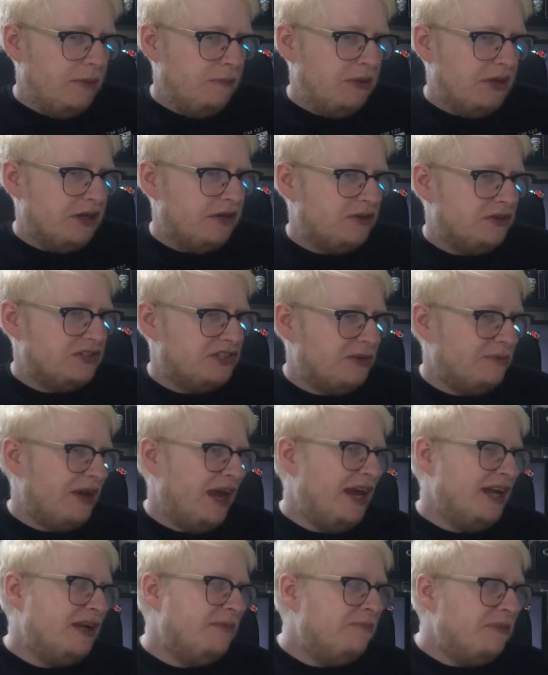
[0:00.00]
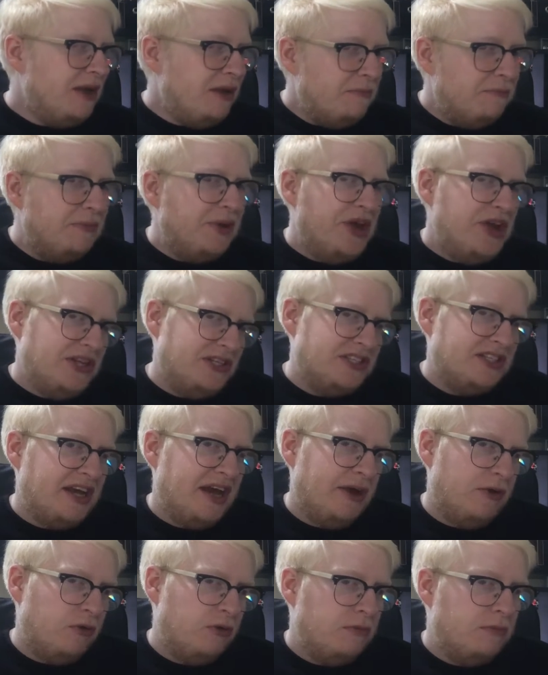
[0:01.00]
because I'm getting a bit burnt
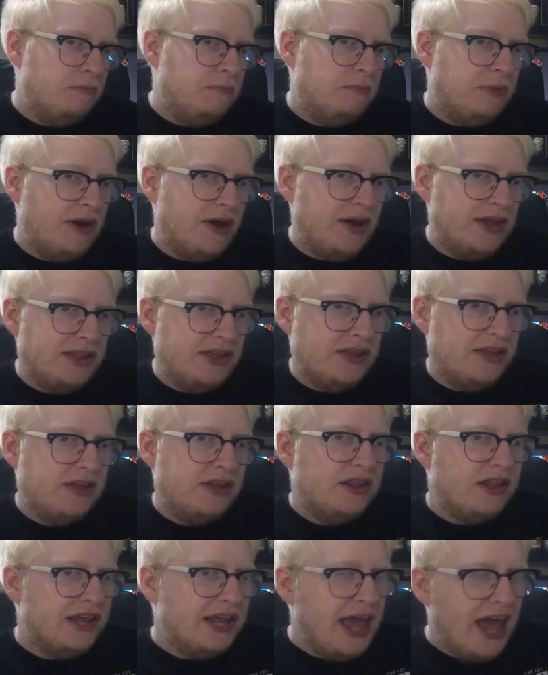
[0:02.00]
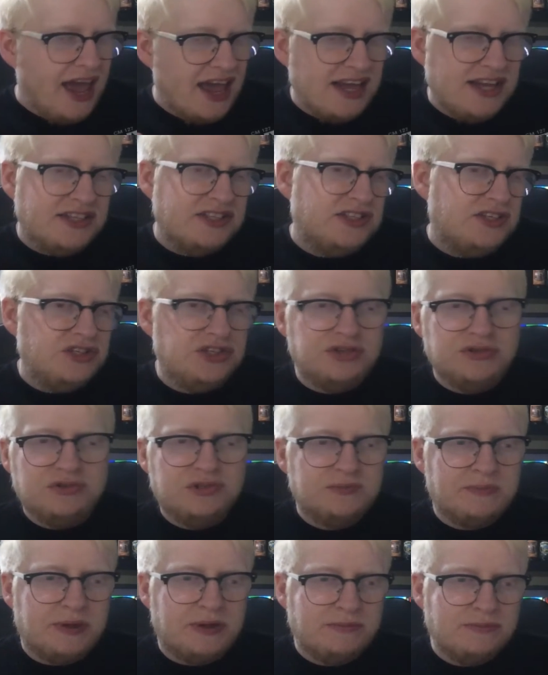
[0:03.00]
out by the like hazy
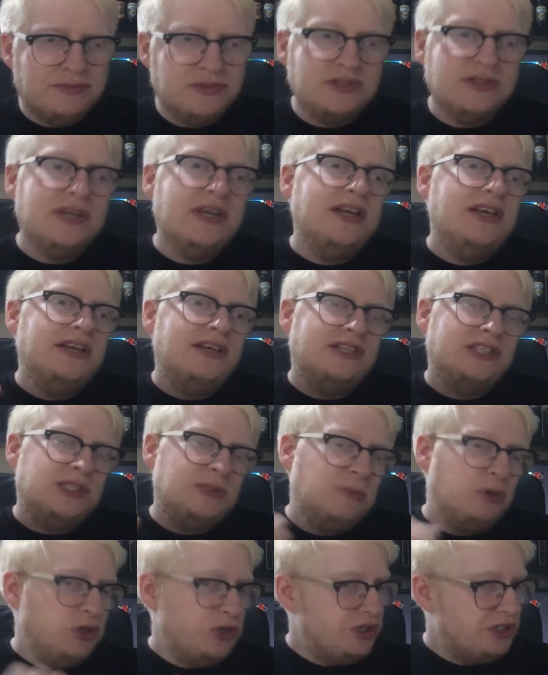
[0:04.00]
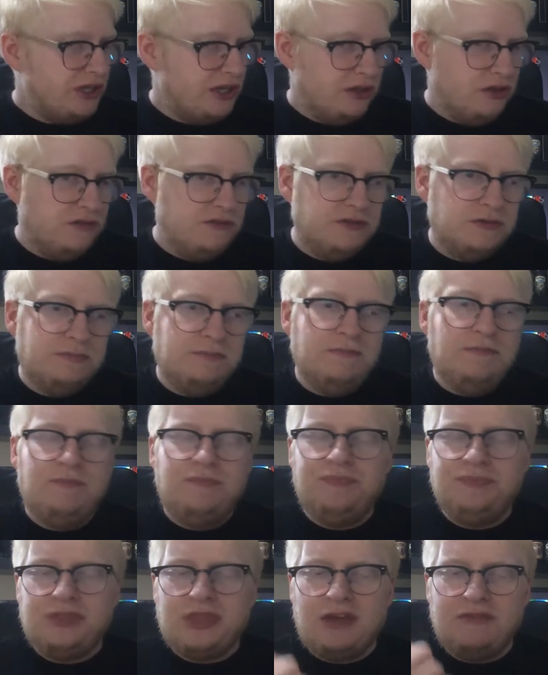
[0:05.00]
juice bombs. As much as I love them,
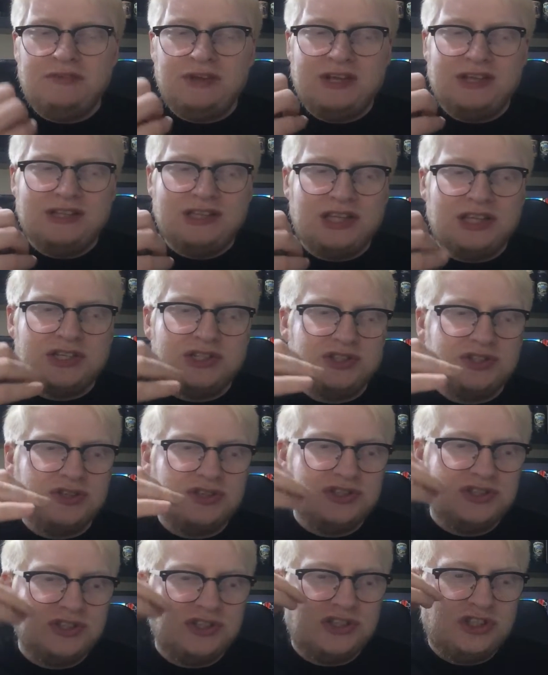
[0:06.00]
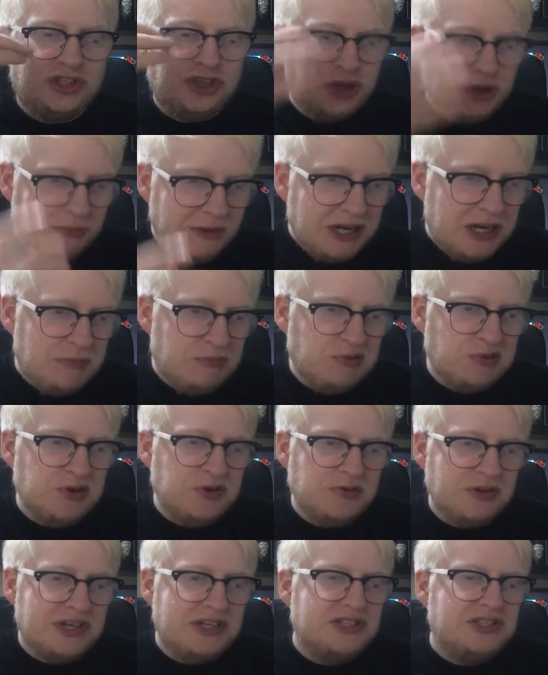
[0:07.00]
I think there's just too many
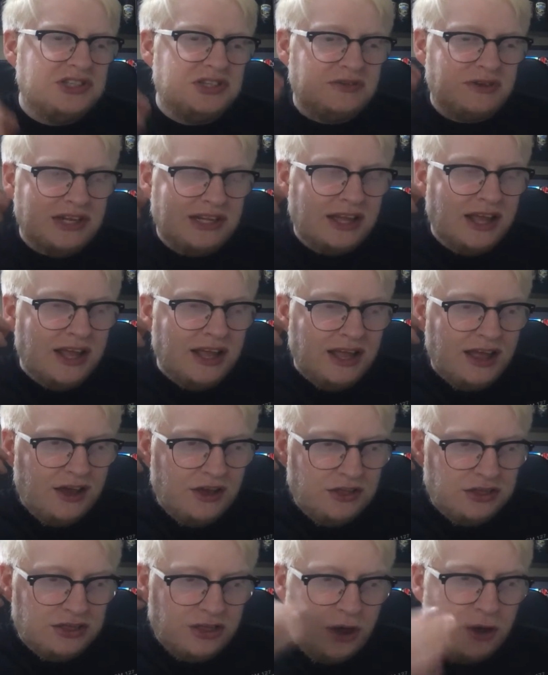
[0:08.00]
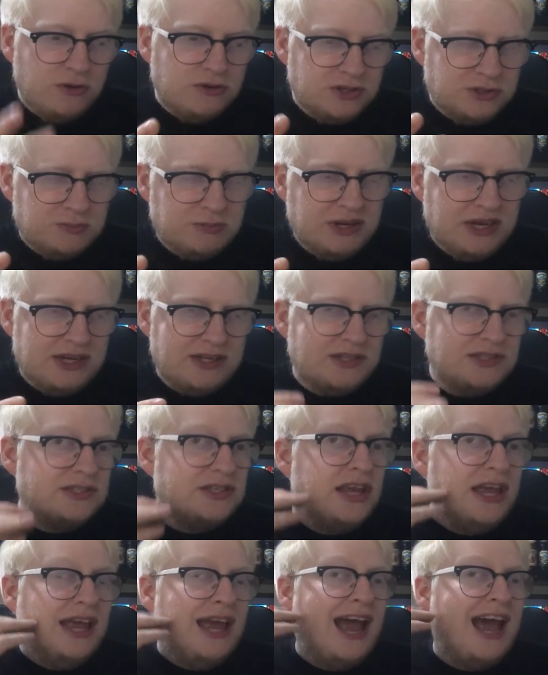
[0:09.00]
breweries doing those beers,
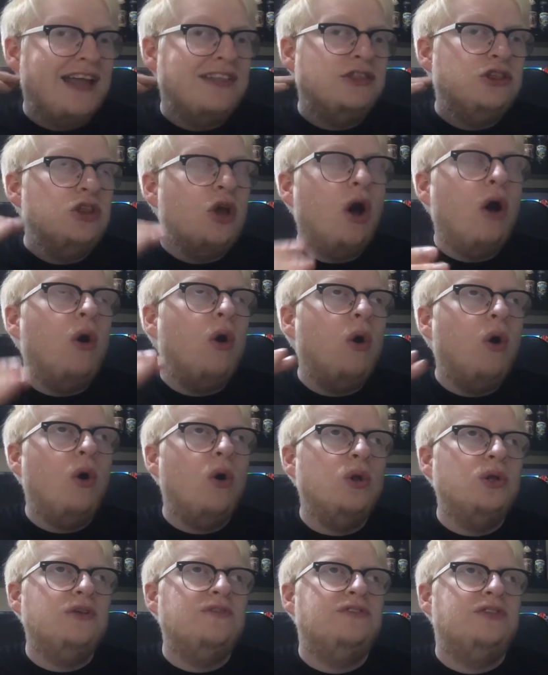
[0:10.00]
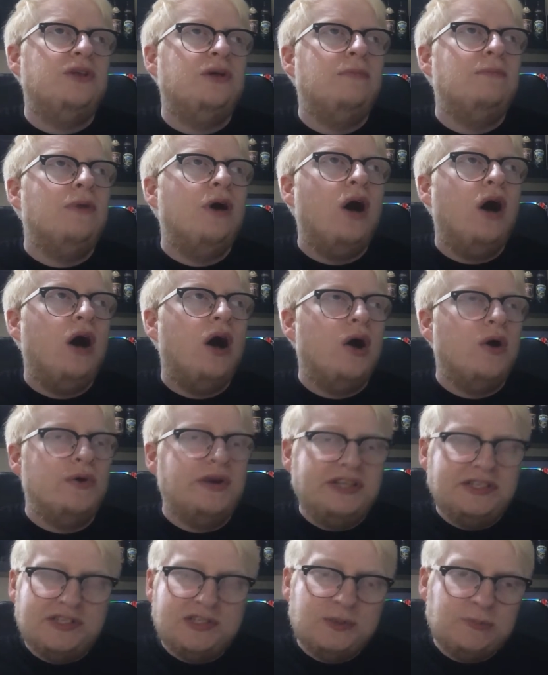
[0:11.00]
and not all of them are
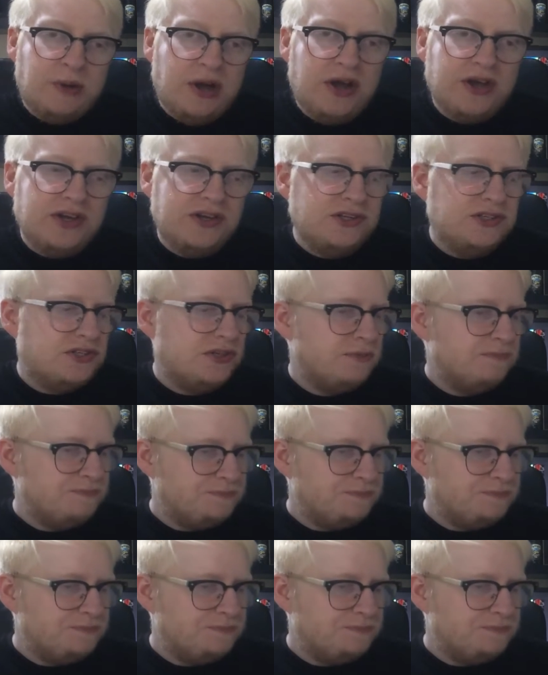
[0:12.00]
inspired.